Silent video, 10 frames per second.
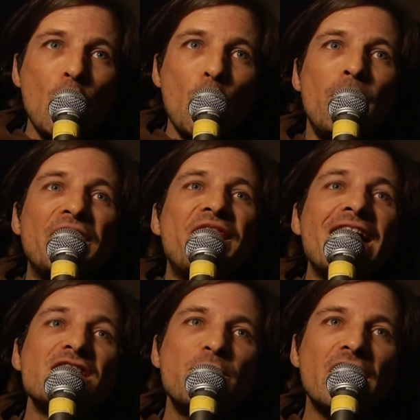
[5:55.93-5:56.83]
But
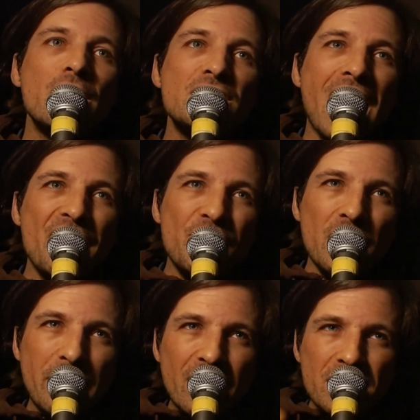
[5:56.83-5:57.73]
that's because I
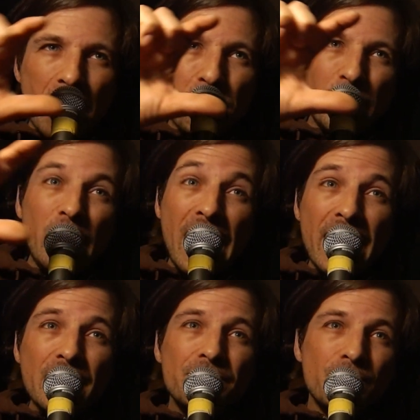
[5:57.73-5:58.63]

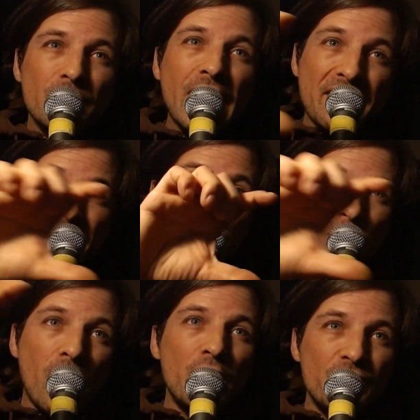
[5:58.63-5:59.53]
played like the
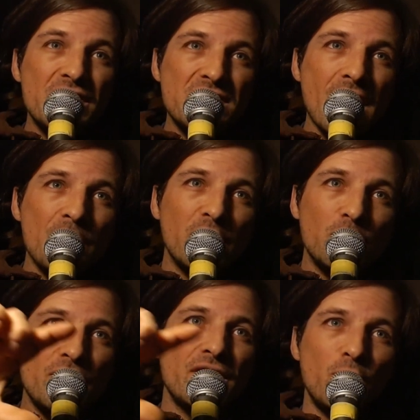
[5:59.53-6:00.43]
part of the
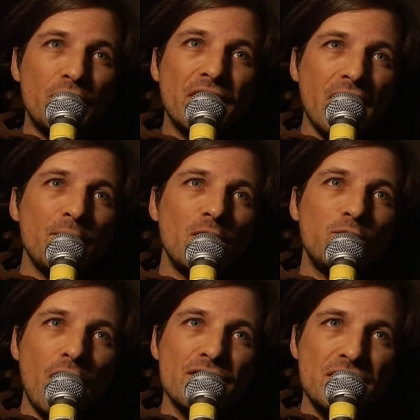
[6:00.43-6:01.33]
sample with what the Chemical
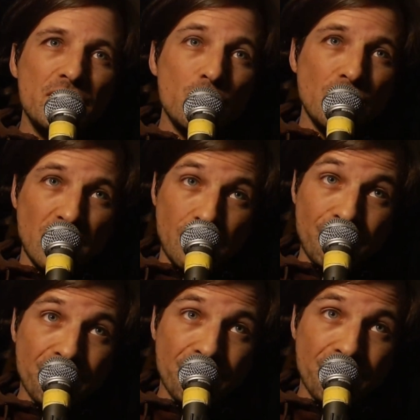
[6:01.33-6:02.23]
Brothers used.
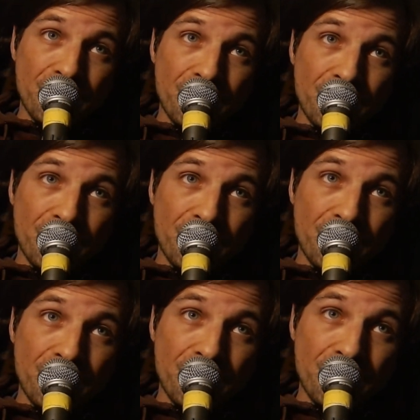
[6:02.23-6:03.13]
And we
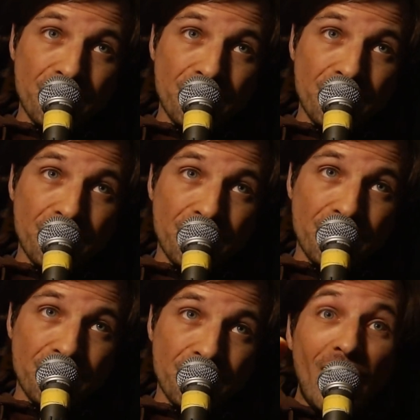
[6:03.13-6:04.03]
were also talking
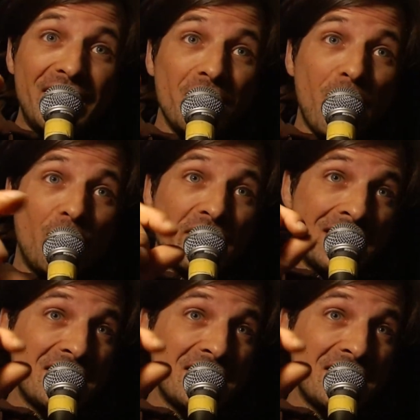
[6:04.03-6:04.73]
about it and writing about it and